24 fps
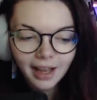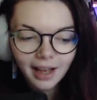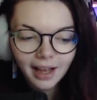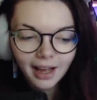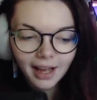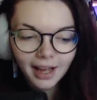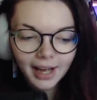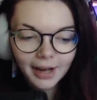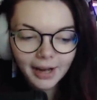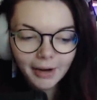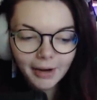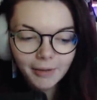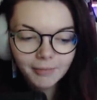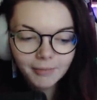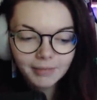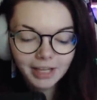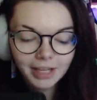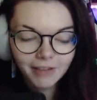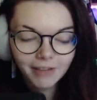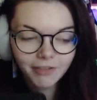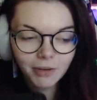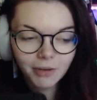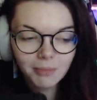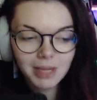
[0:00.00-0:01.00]

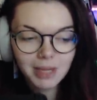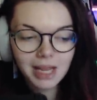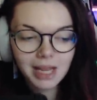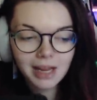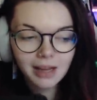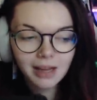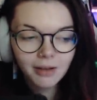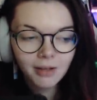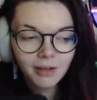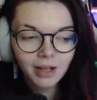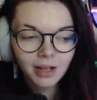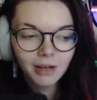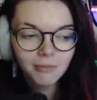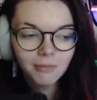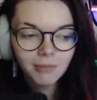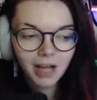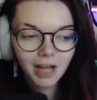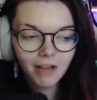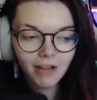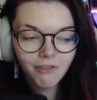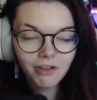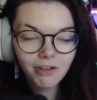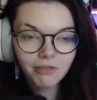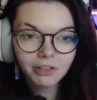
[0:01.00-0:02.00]
Like, for me,
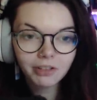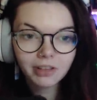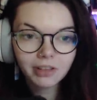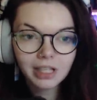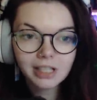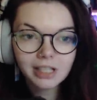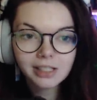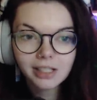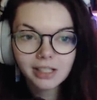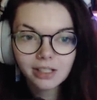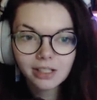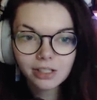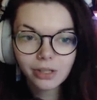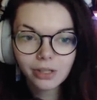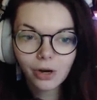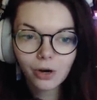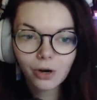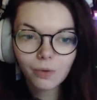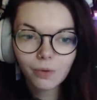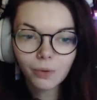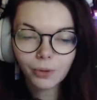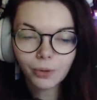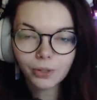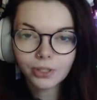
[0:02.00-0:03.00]
my favorite things in
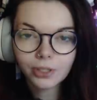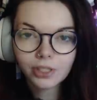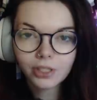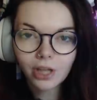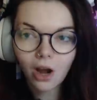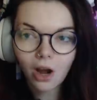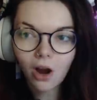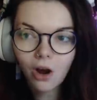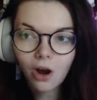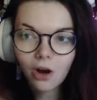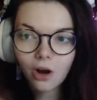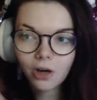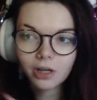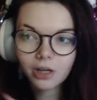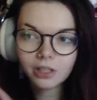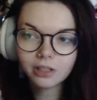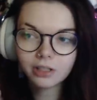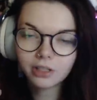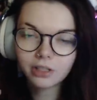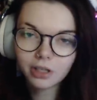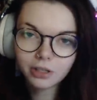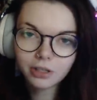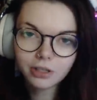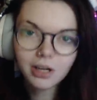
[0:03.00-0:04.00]
Star Wars are
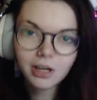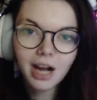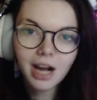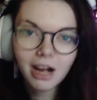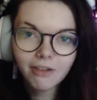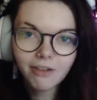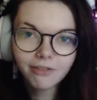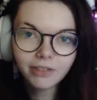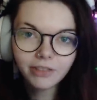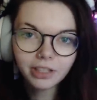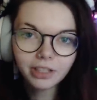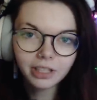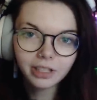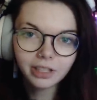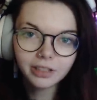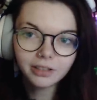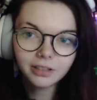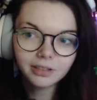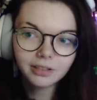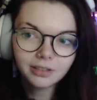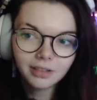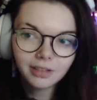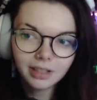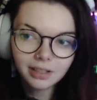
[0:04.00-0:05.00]
Dr. Aphra,
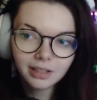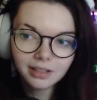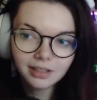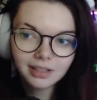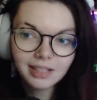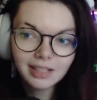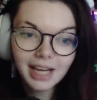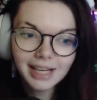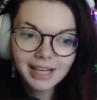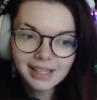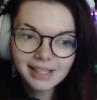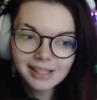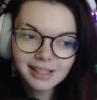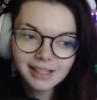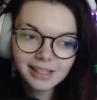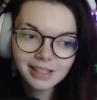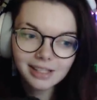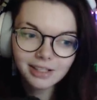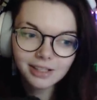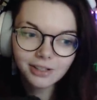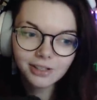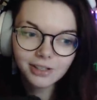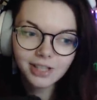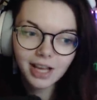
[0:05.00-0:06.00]
Night
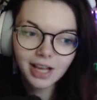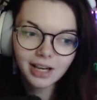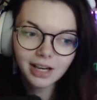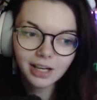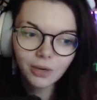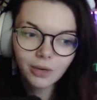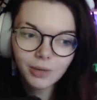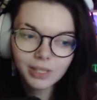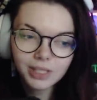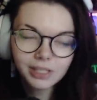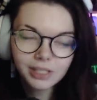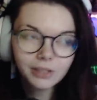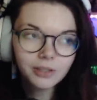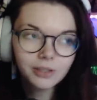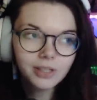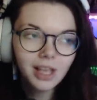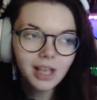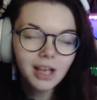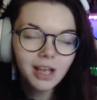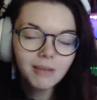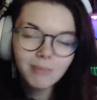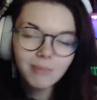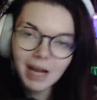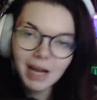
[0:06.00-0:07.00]
Sisters, and Inquisitors.
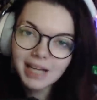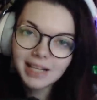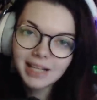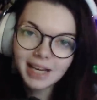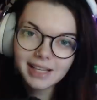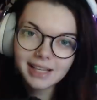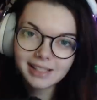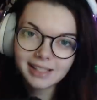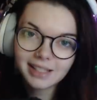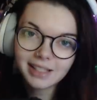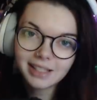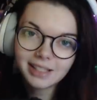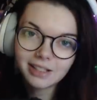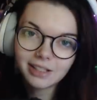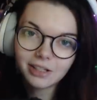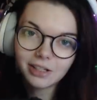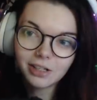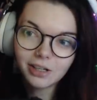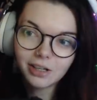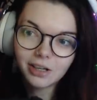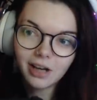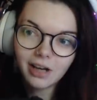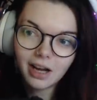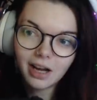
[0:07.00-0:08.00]
My Night
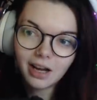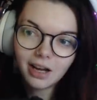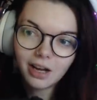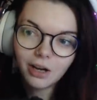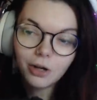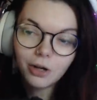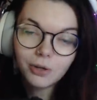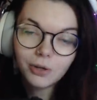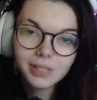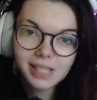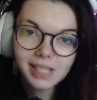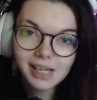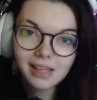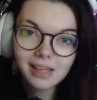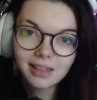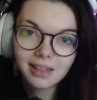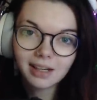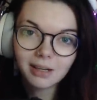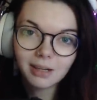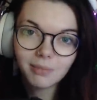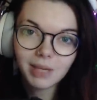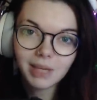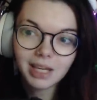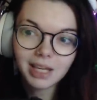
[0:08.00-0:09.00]
Sister OC that
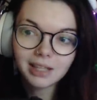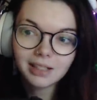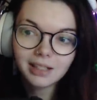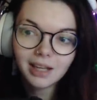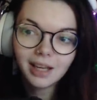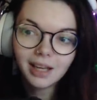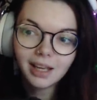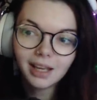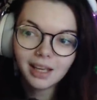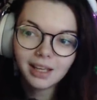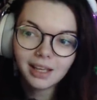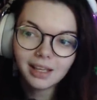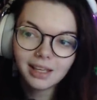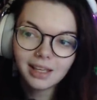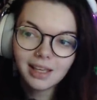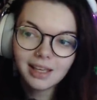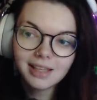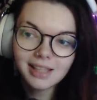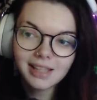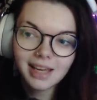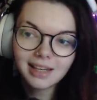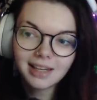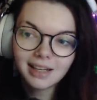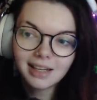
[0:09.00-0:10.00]
I made
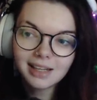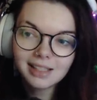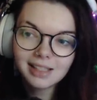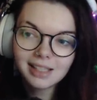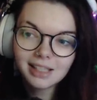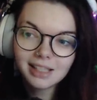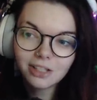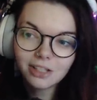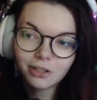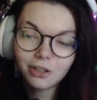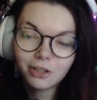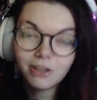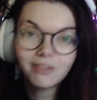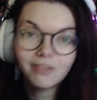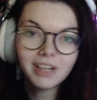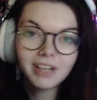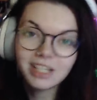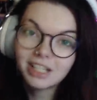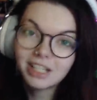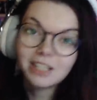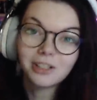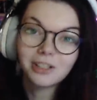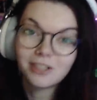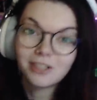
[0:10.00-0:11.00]
is a Night Sister who
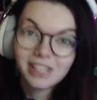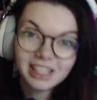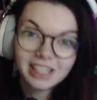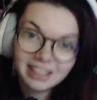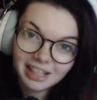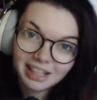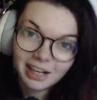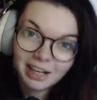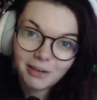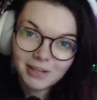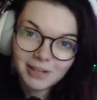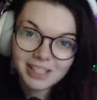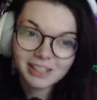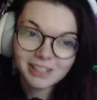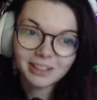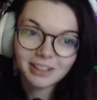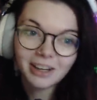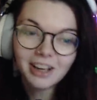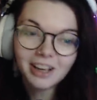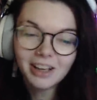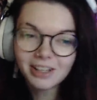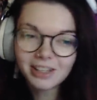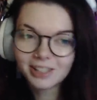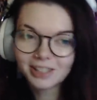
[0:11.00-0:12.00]
eventually turns into Inquisitor.
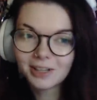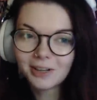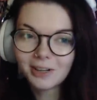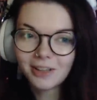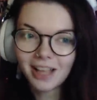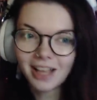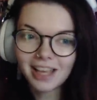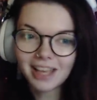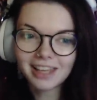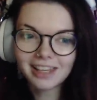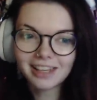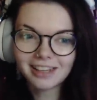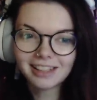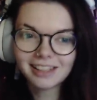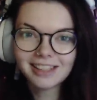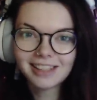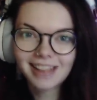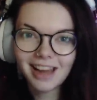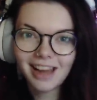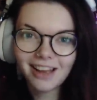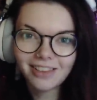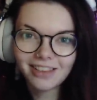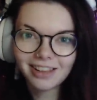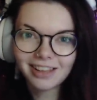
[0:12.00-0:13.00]
So, like, you can
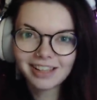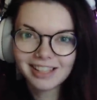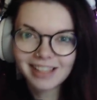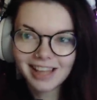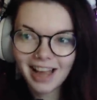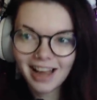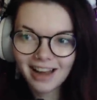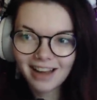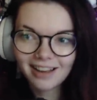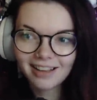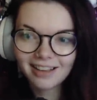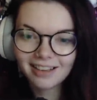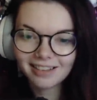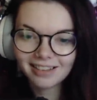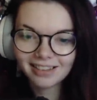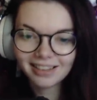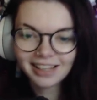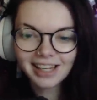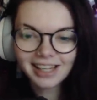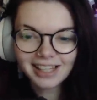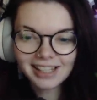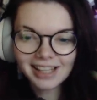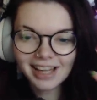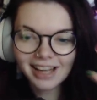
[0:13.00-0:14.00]
tell that it's kind of...
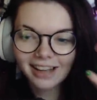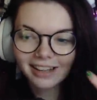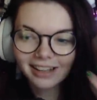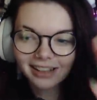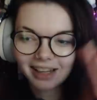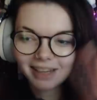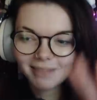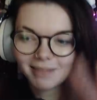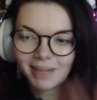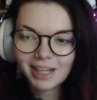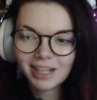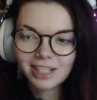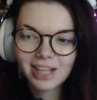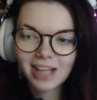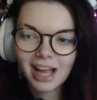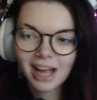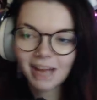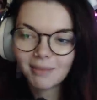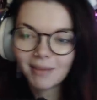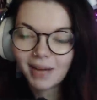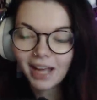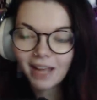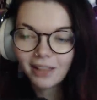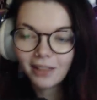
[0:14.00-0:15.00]
that's kind of, like, my
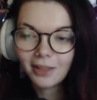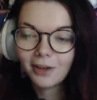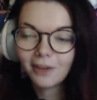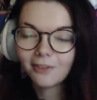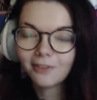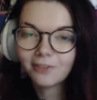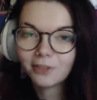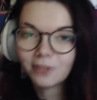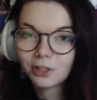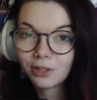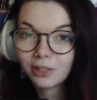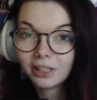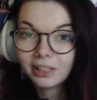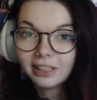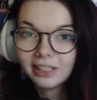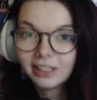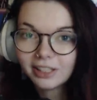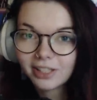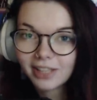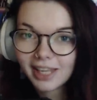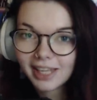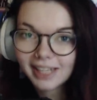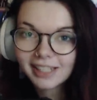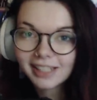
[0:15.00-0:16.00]
jam. I love Trilla,
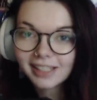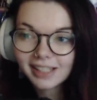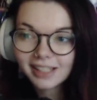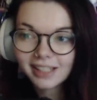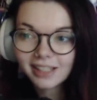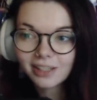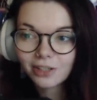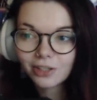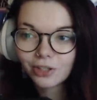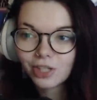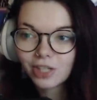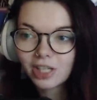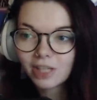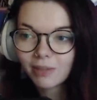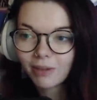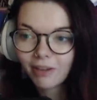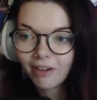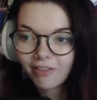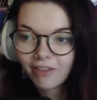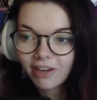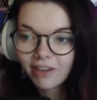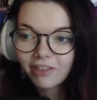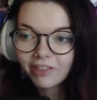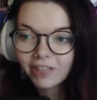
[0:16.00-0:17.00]
second sister. She's my
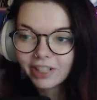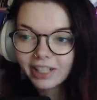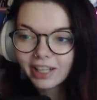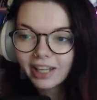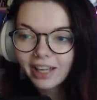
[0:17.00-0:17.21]
favorite.